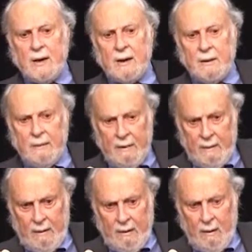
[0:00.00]
that I
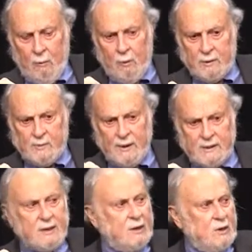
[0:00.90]
wor- spent
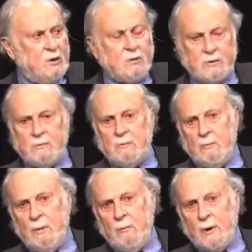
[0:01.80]
10 years
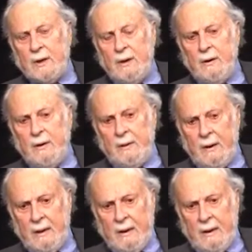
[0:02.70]
working on